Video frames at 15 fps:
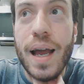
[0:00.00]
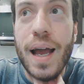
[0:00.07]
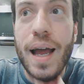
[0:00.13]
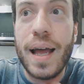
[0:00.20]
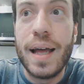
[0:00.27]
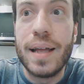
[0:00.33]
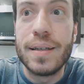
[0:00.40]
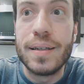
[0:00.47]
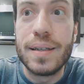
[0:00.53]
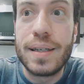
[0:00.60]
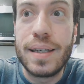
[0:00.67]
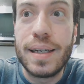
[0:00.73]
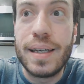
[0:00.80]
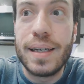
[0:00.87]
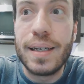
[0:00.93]
and
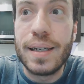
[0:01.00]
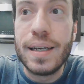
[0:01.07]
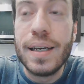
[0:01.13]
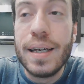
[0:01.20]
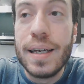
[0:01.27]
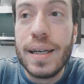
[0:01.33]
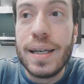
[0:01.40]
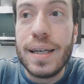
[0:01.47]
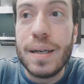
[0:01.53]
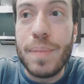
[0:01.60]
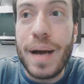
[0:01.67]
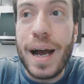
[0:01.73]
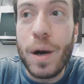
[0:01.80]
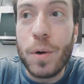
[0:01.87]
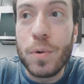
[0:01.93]
getting him
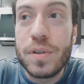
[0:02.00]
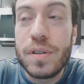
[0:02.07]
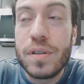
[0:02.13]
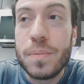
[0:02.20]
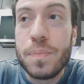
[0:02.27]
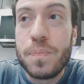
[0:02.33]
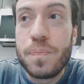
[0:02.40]
out.